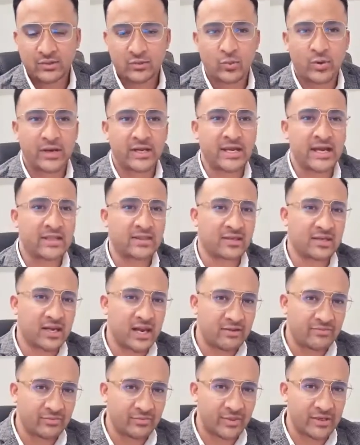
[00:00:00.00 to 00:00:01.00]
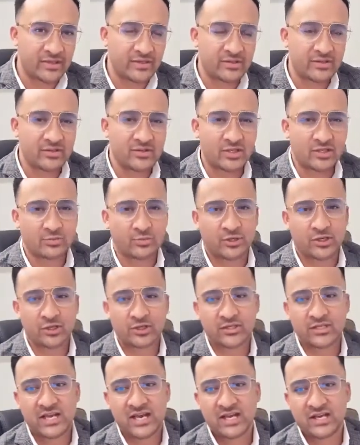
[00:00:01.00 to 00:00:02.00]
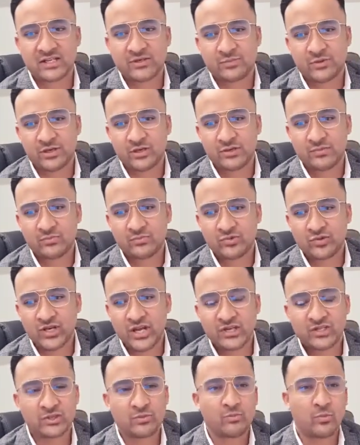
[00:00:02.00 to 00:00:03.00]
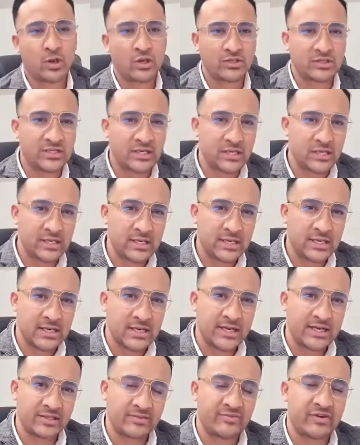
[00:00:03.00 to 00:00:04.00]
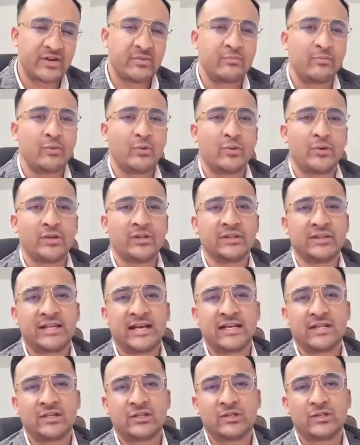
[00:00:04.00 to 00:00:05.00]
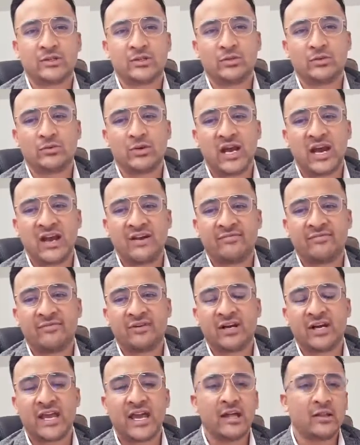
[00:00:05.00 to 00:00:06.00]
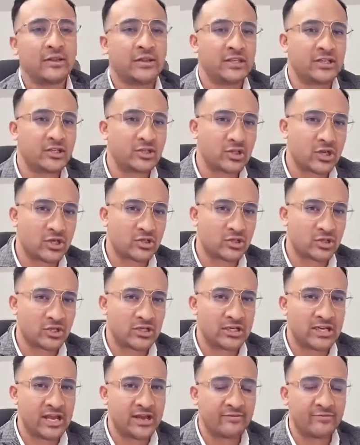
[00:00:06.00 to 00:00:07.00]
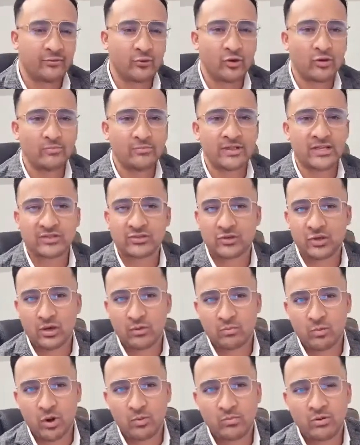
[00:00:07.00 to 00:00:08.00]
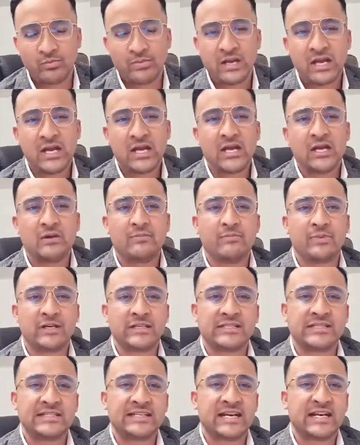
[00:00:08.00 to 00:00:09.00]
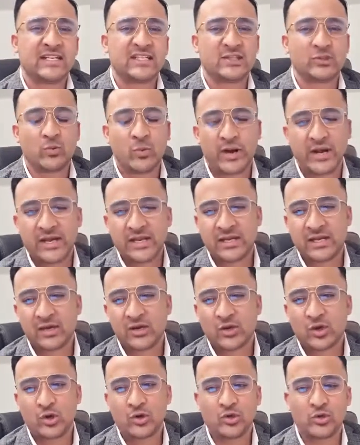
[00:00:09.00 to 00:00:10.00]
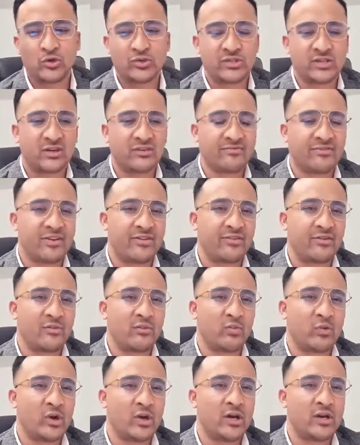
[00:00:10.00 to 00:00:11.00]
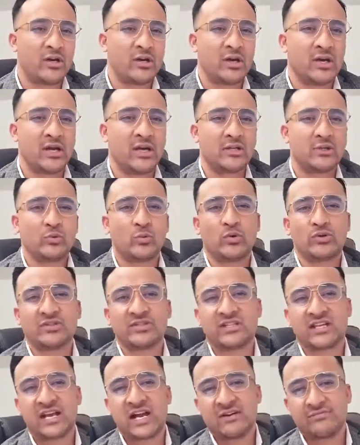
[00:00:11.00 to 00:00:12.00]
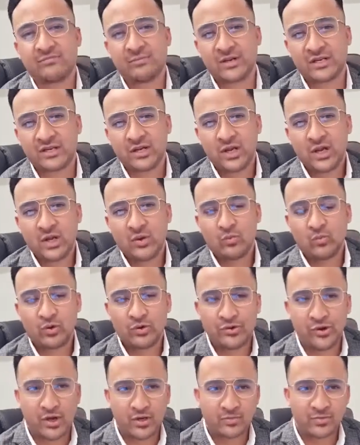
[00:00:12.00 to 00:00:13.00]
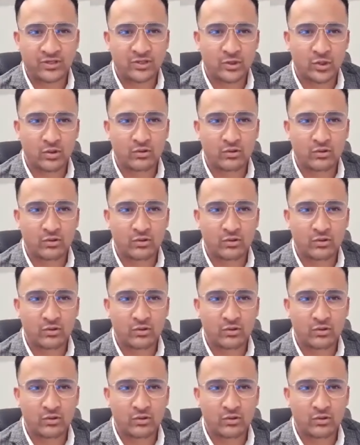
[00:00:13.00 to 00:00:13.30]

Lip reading: swearing at the government just because there has been a change in policy. It's very important that you have a healthy discussion in our forum. That's not a problem, but swearing or using offensive word towards the government will not be